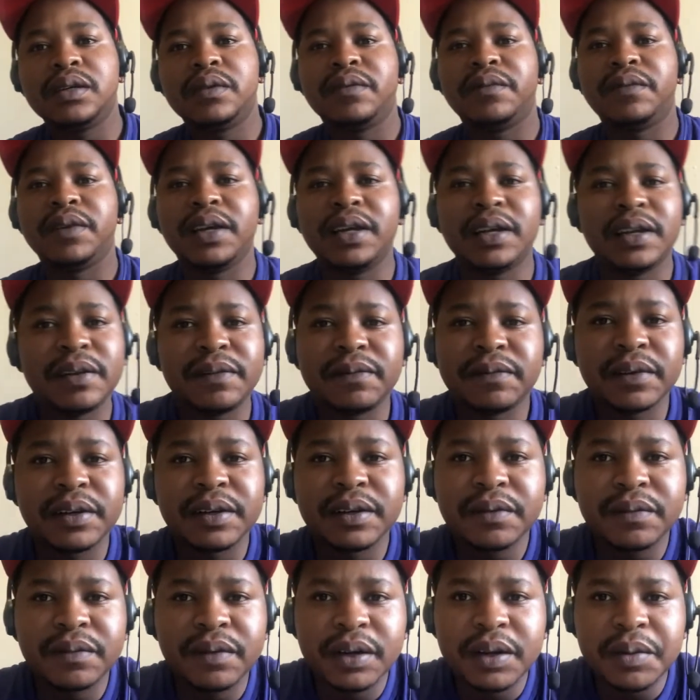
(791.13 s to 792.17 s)
Very
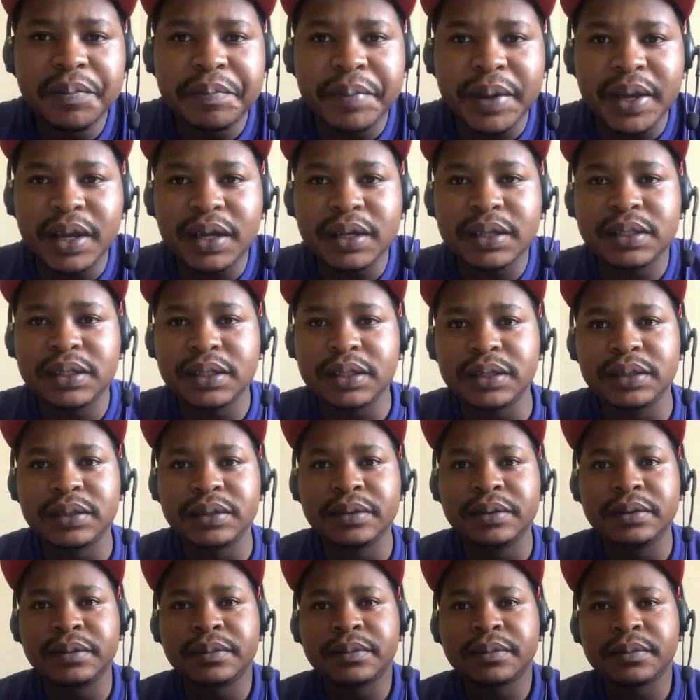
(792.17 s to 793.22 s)
bad in
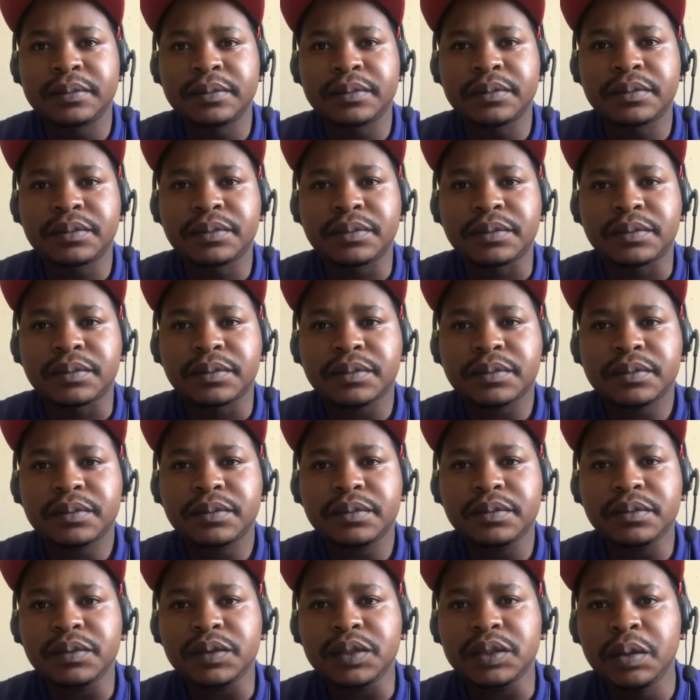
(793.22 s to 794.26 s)

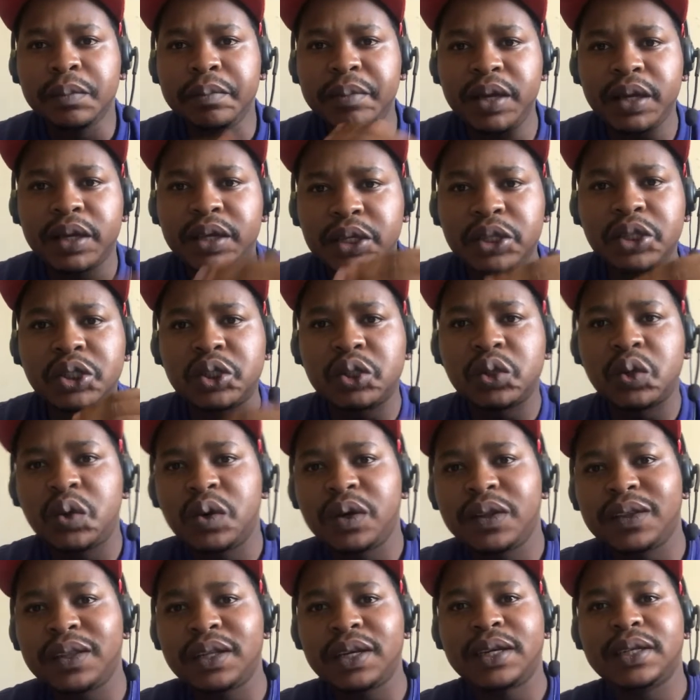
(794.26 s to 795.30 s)
making
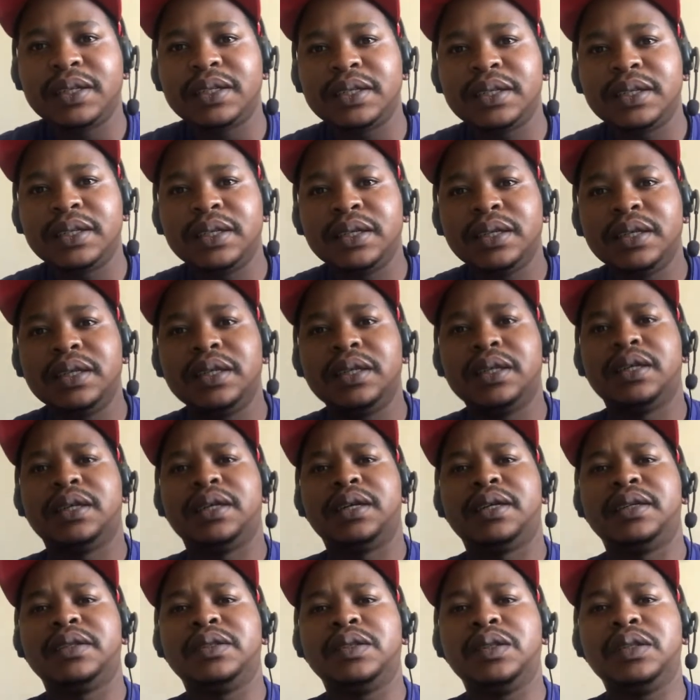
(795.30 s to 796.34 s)
sure that
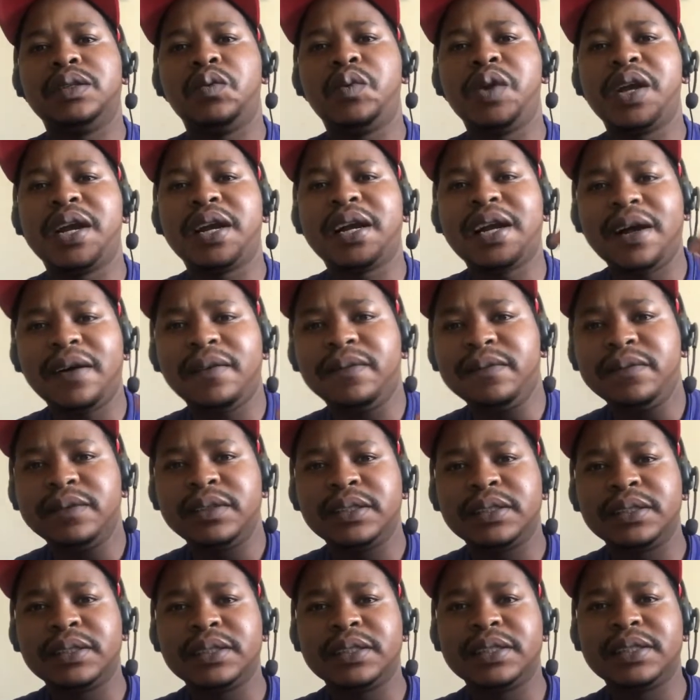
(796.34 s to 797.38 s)
we
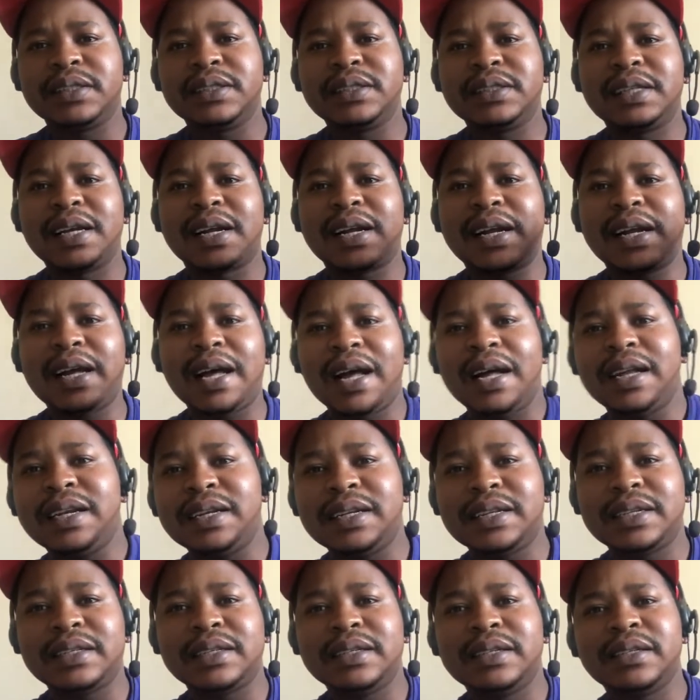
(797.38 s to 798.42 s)
govern the
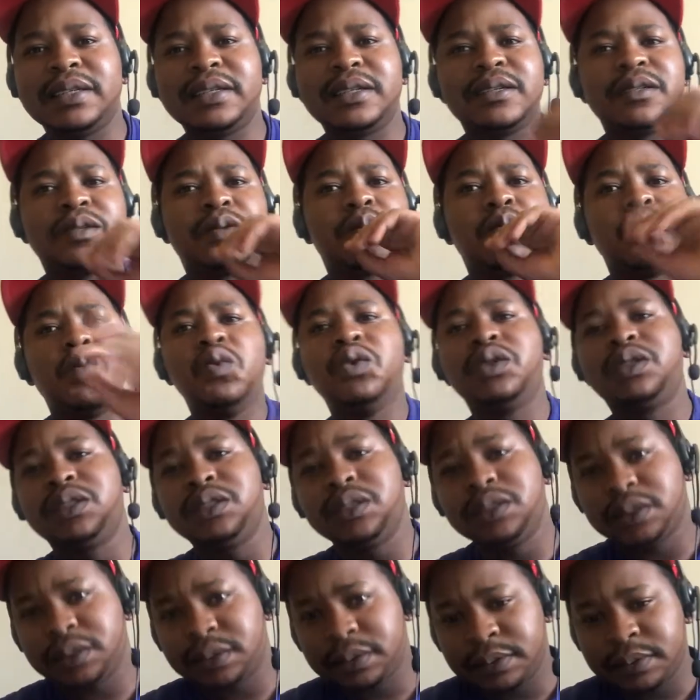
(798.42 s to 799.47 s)
country smooth.
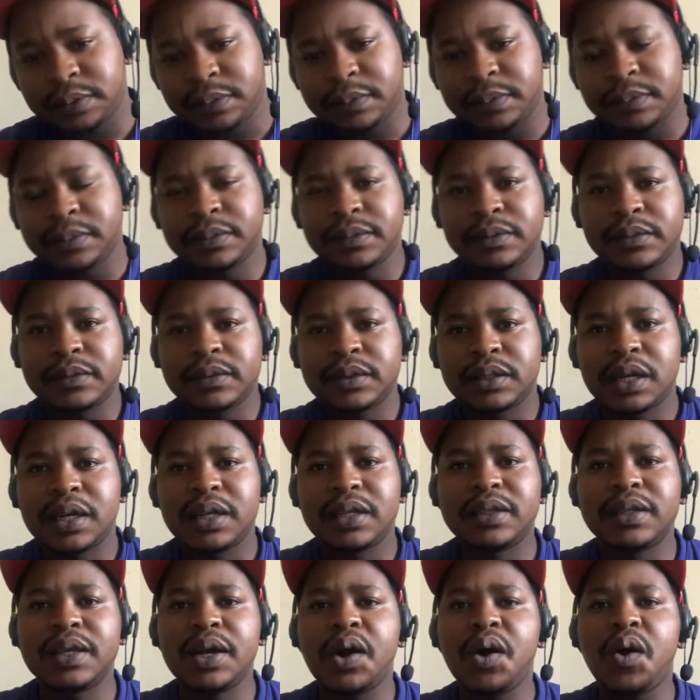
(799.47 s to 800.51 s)

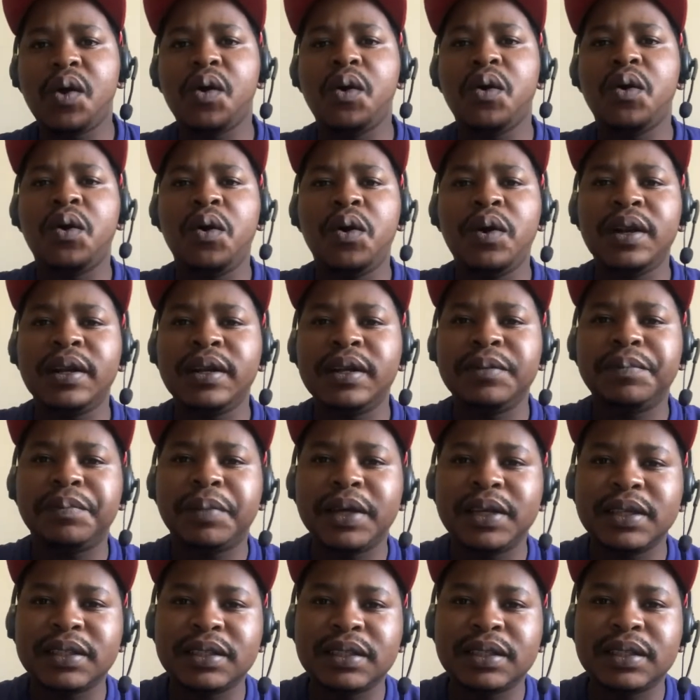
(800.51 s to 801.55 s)
The only
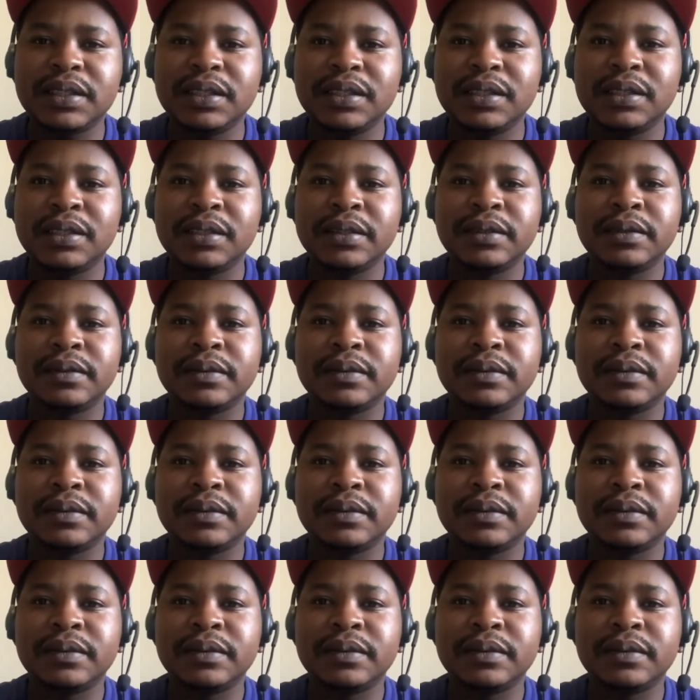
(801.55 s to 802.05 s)
person